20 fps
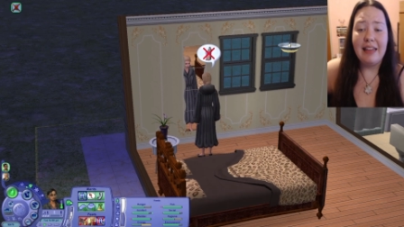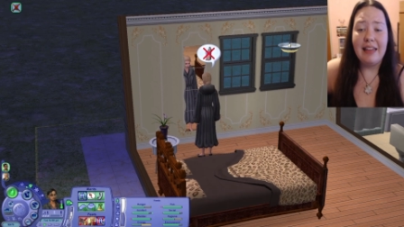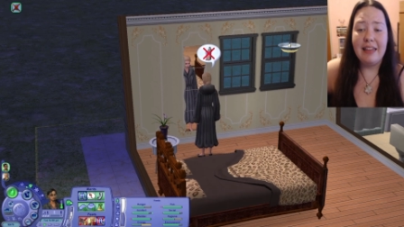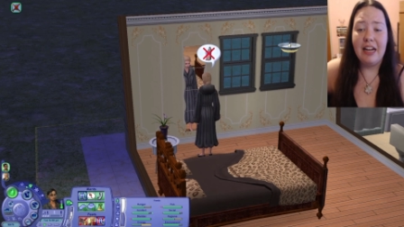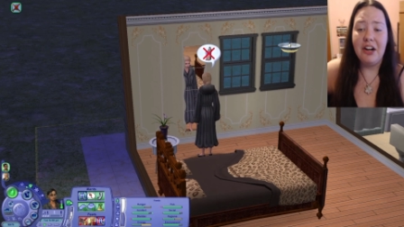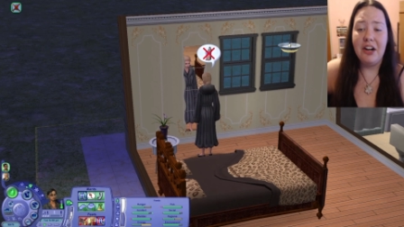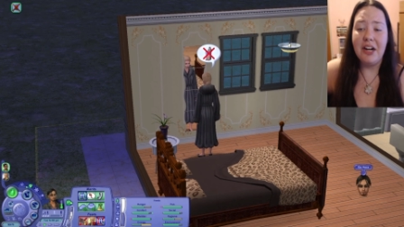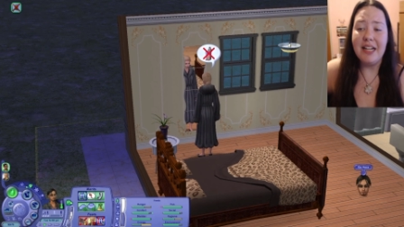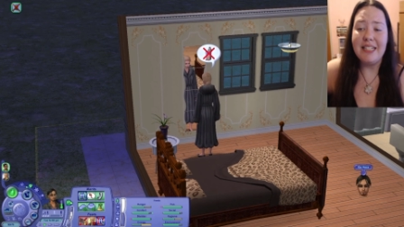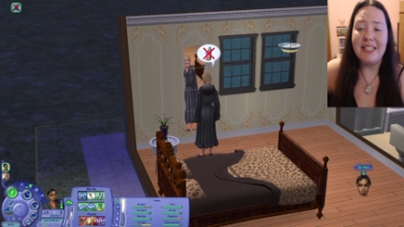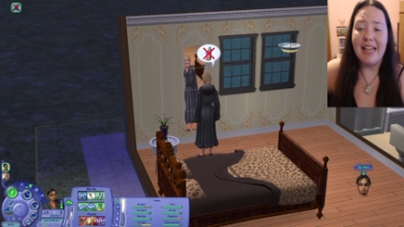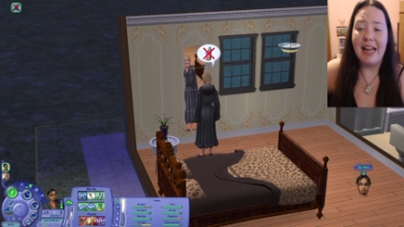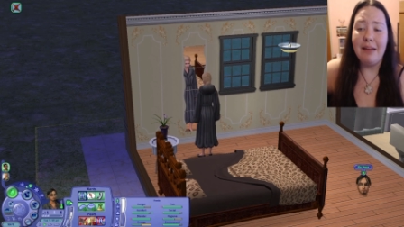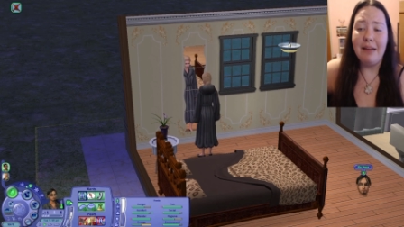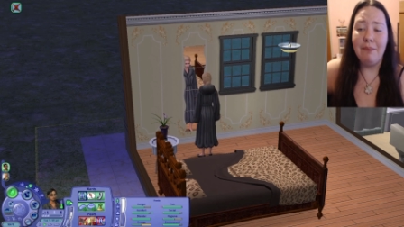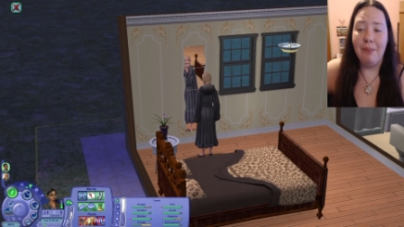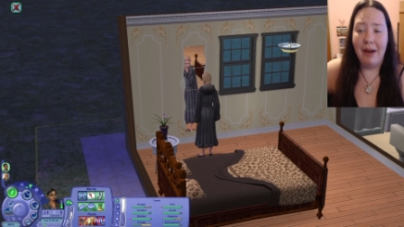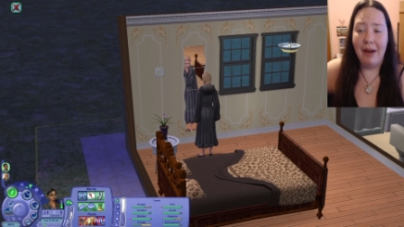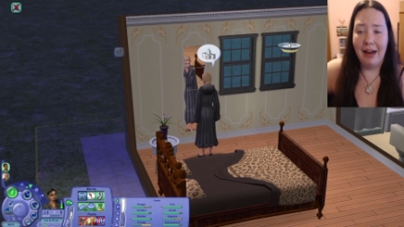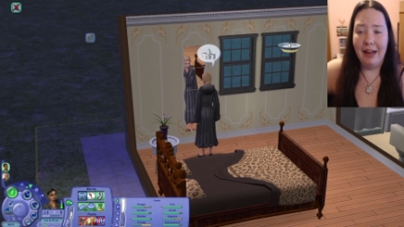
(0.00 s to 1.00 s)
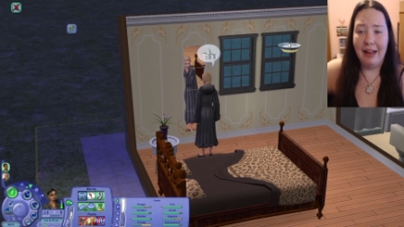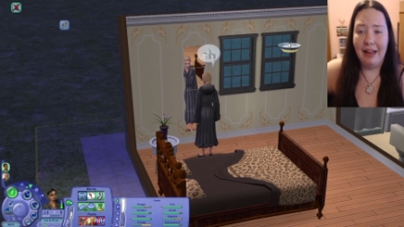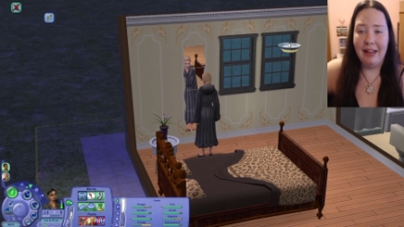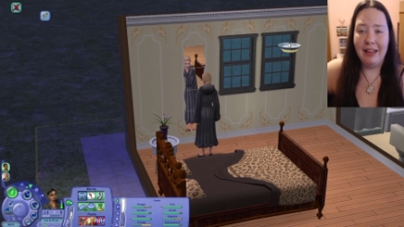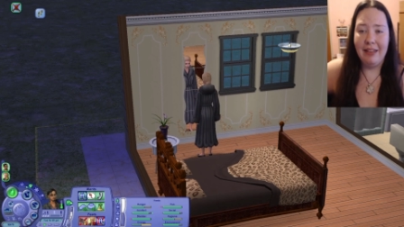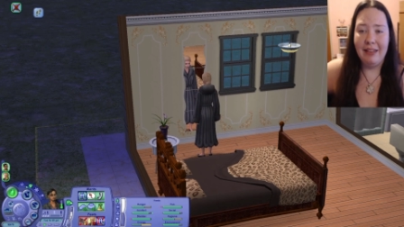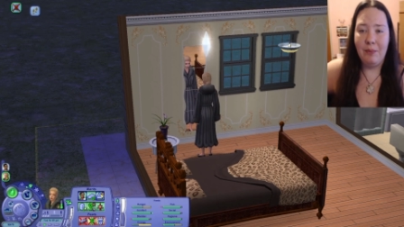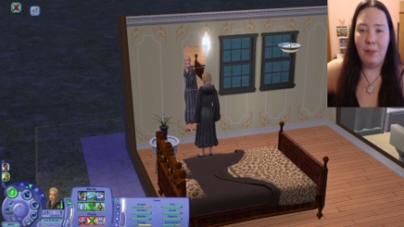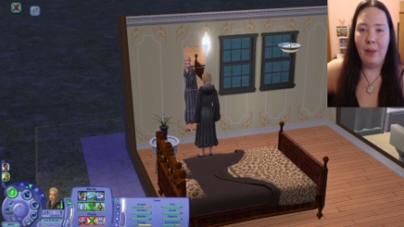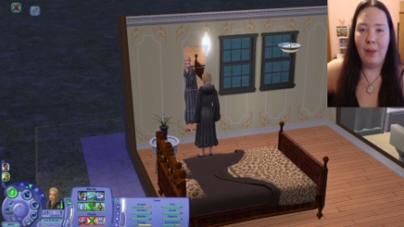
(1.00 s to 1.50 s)
There is a bug
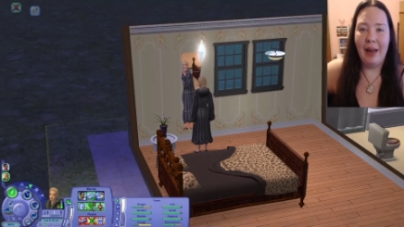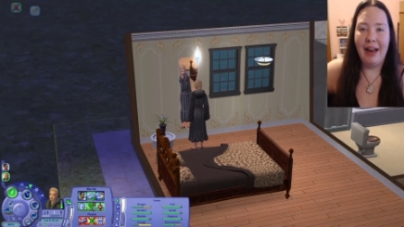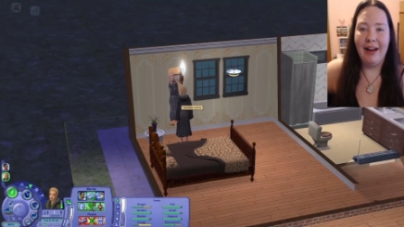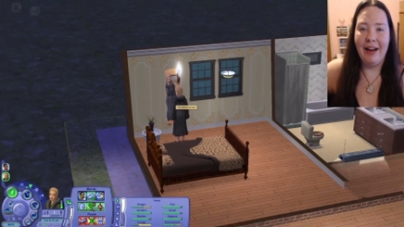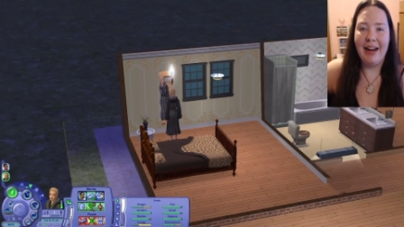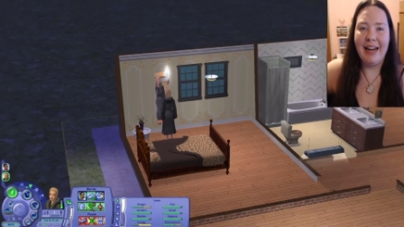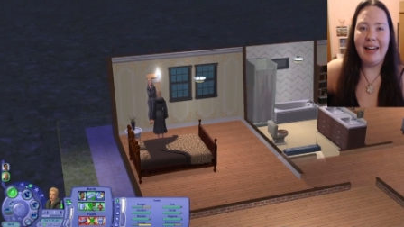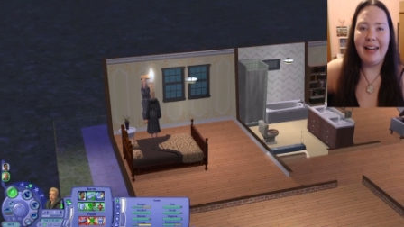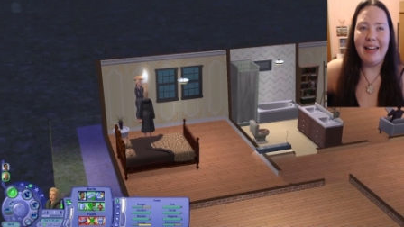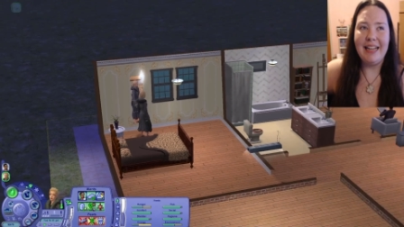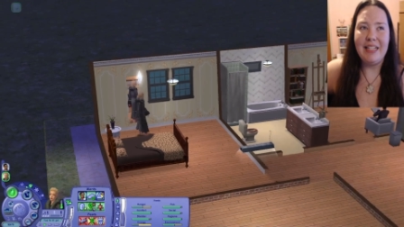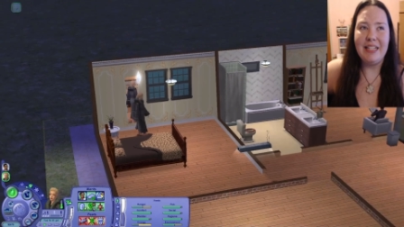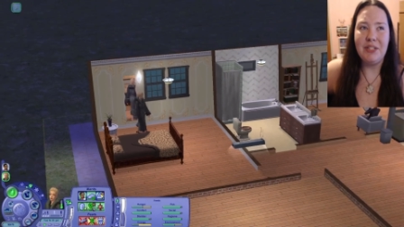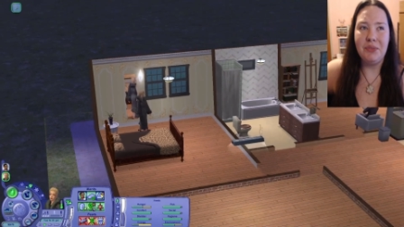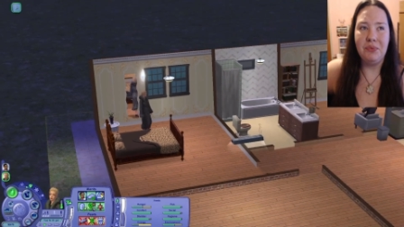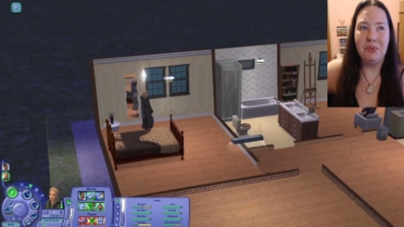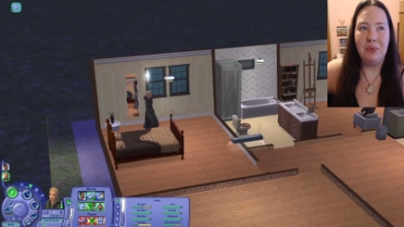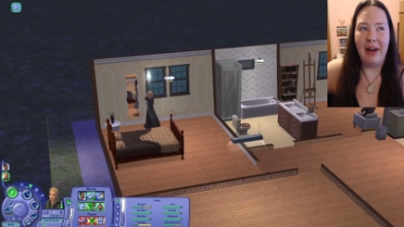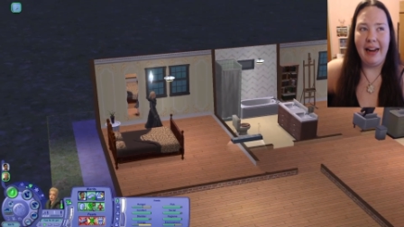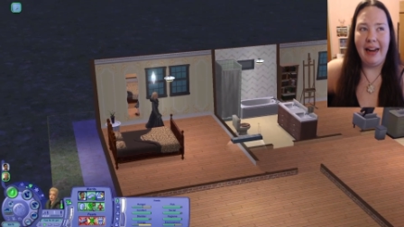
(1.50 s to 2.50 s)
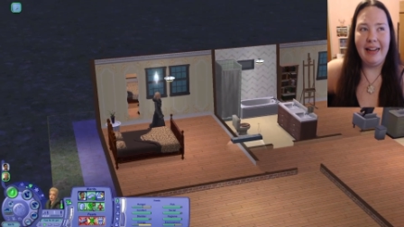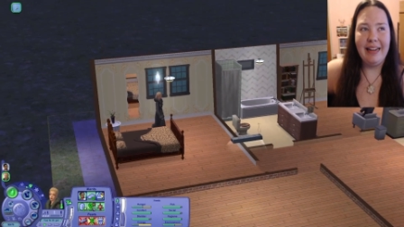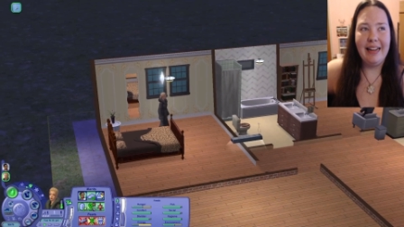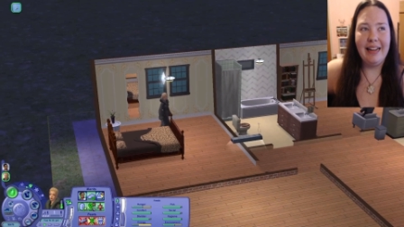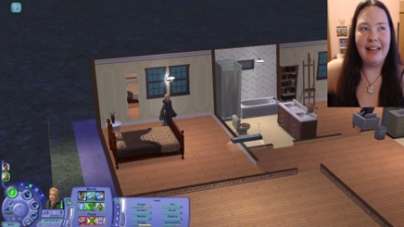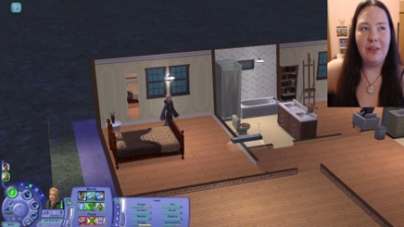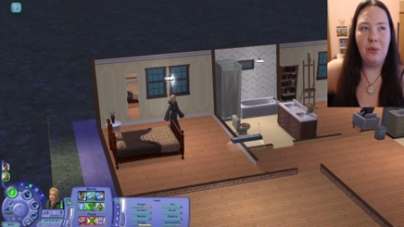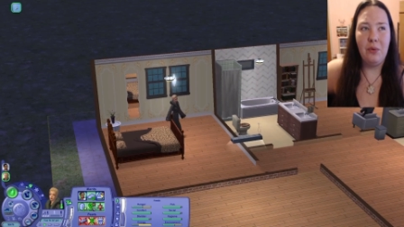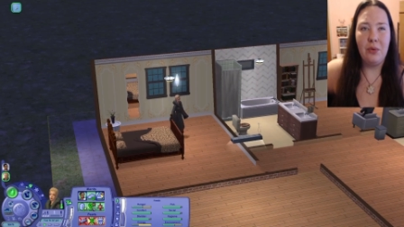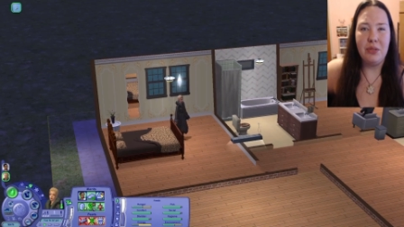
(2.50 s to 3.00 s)
where it is
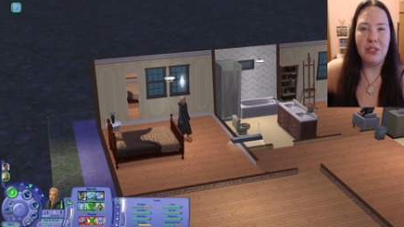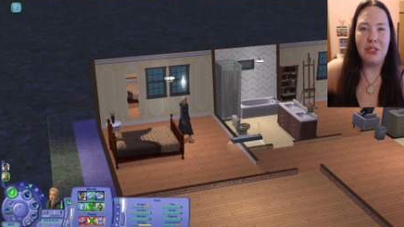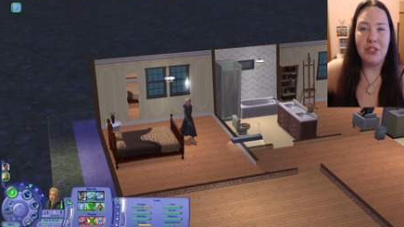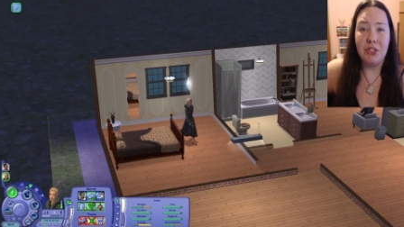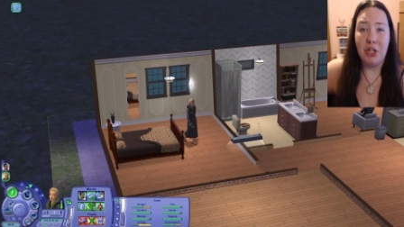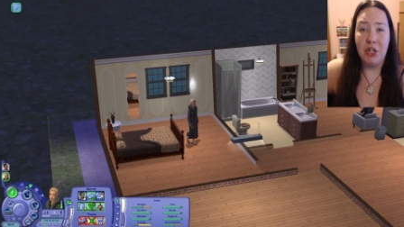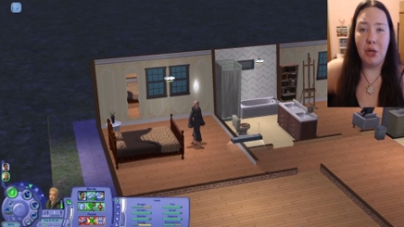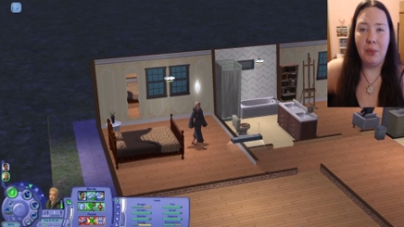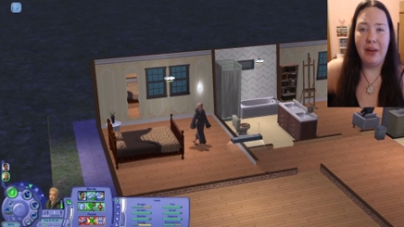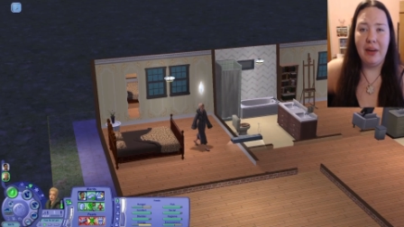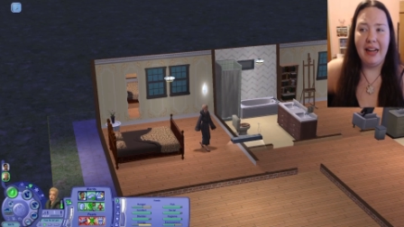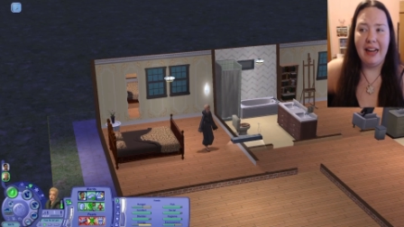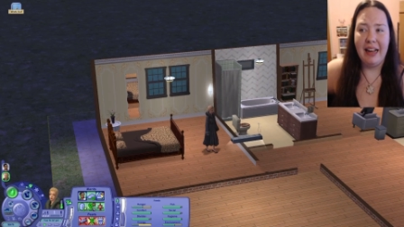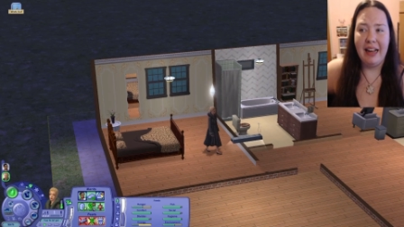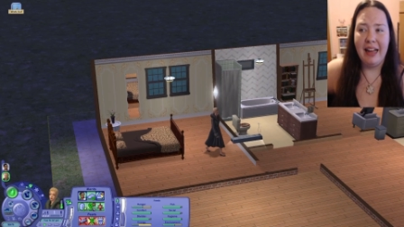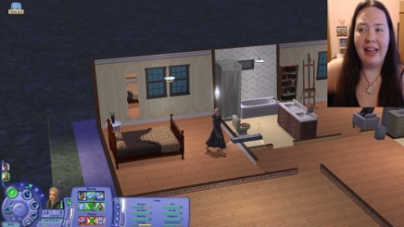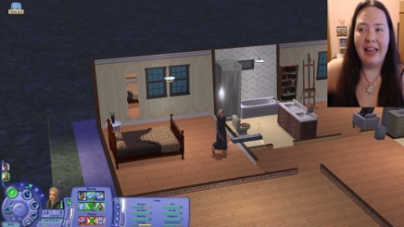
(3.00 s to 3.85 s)
raining or snowing